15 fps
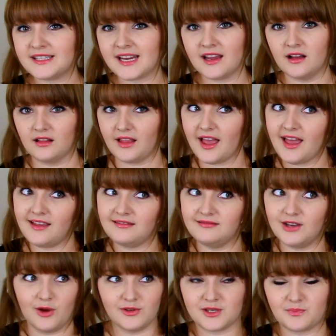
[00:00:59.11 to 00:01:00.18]
Tail,
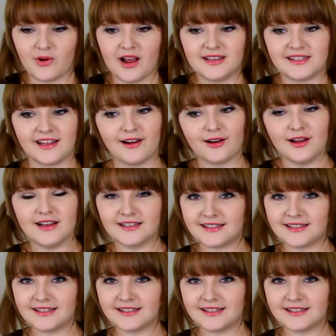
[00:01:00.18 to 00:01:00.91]
and no surprise there,